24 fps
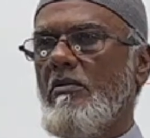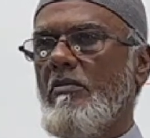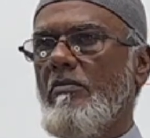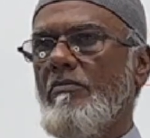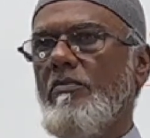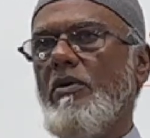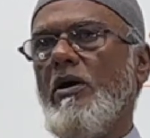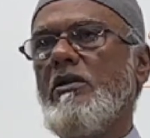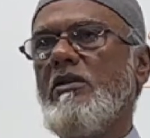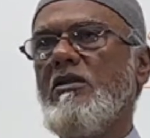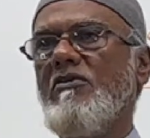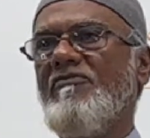
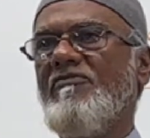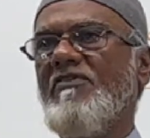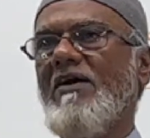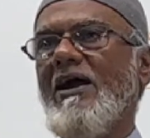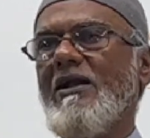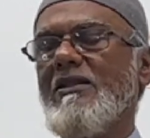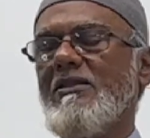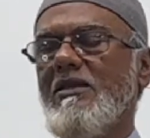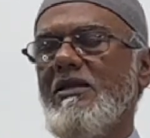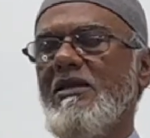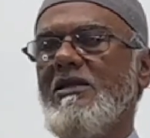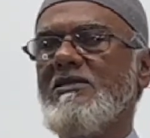But the
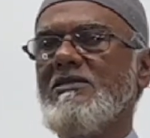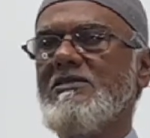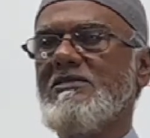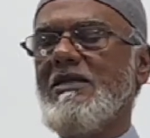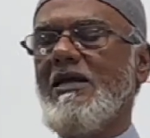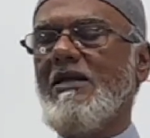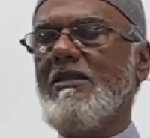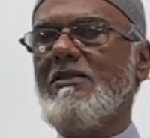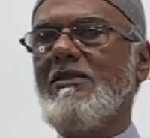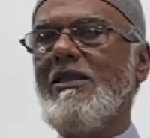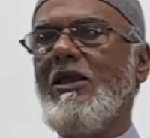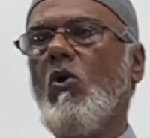fact is
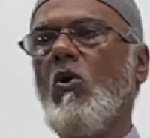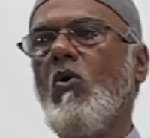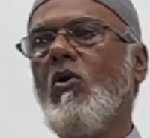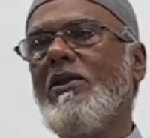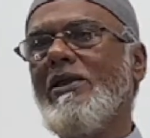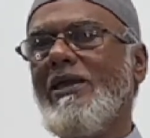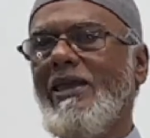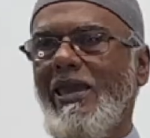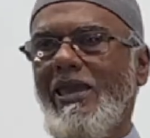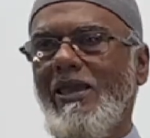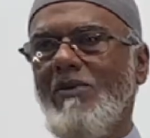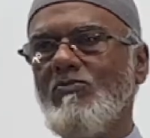that they all
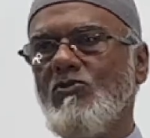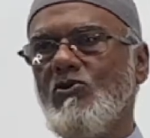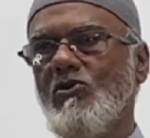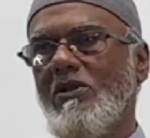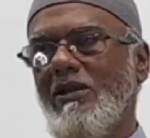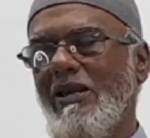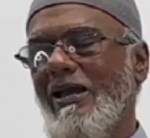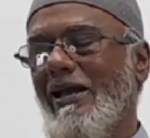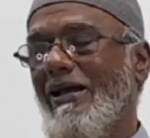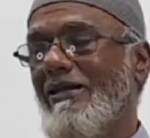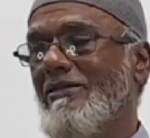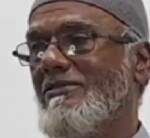came to
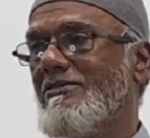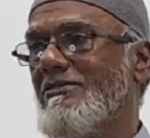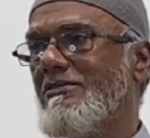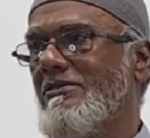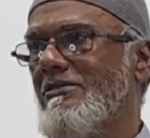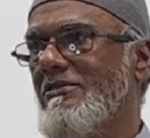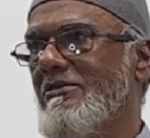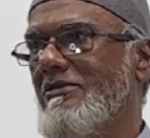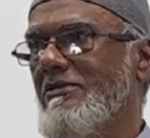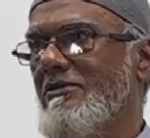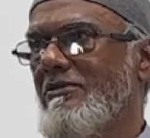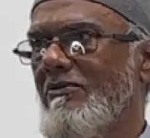class,
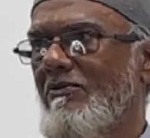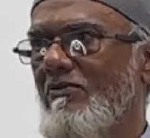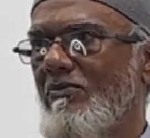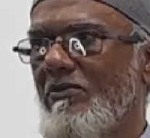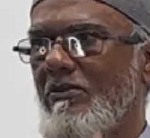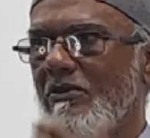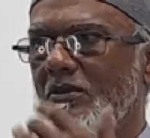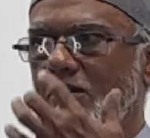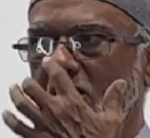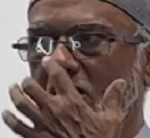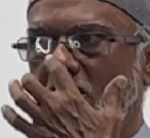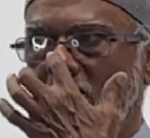
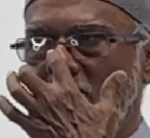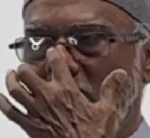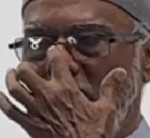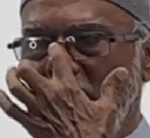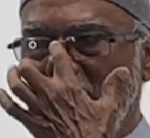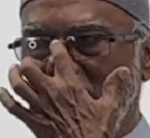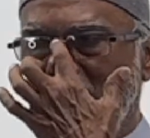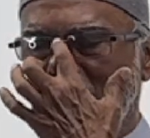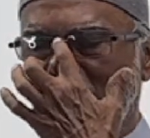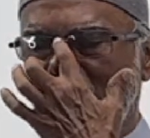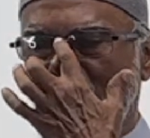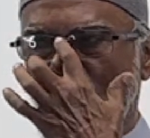all right?
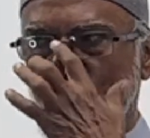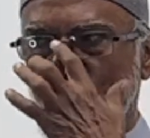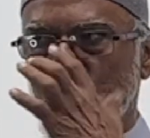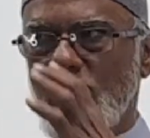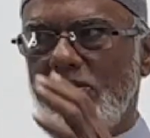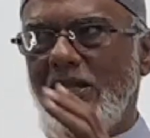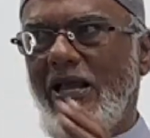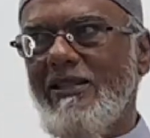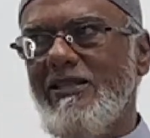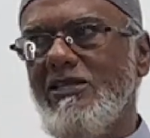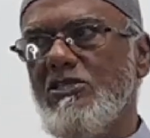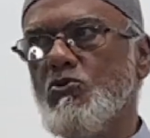So
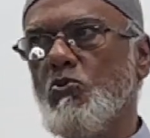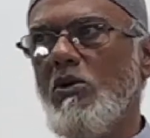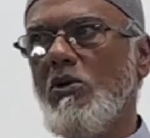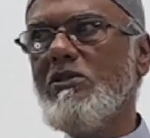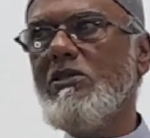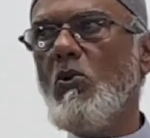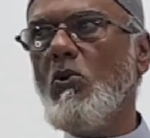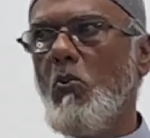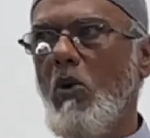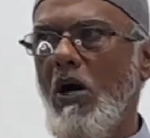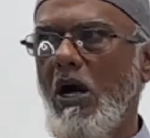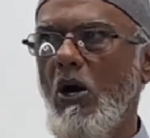that is what
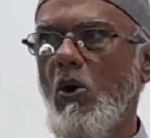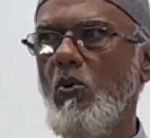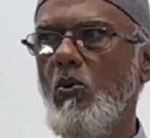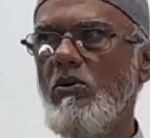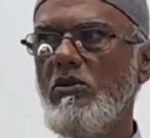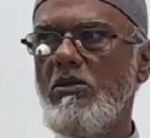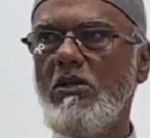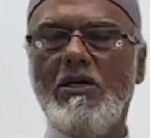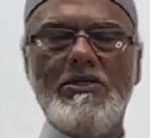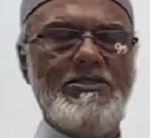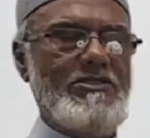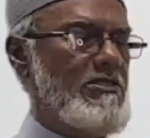the waw
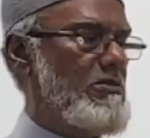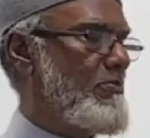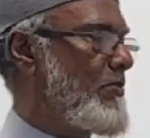does,